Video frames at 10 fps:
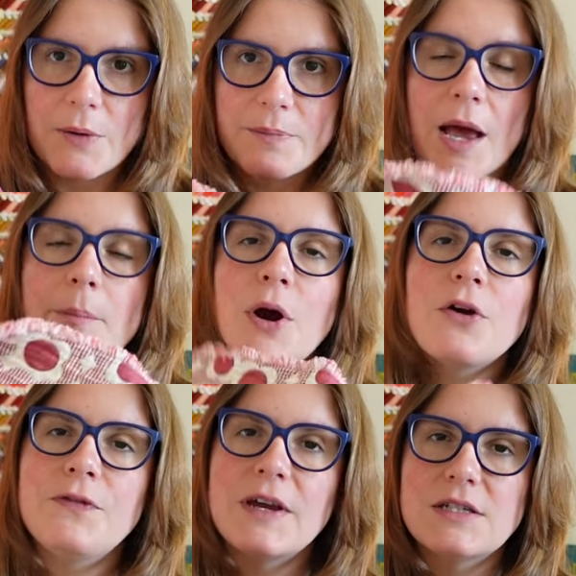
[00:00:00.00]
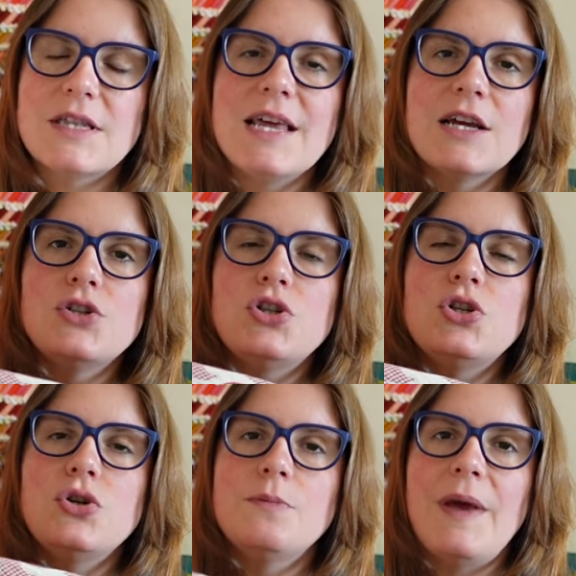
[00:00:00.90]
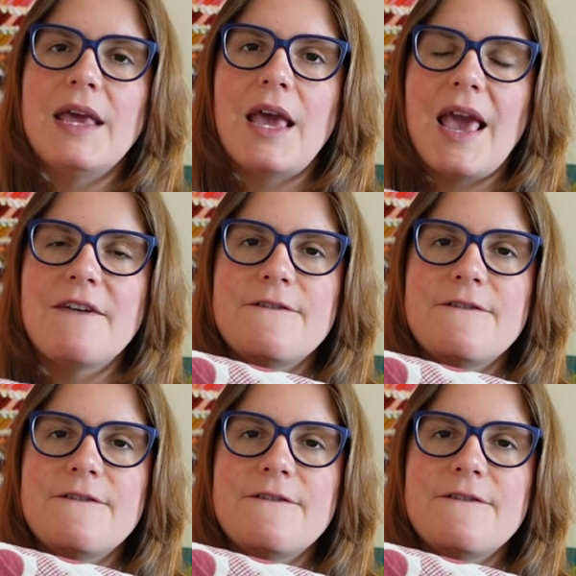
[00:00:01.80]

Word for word: be a perfect thing to make a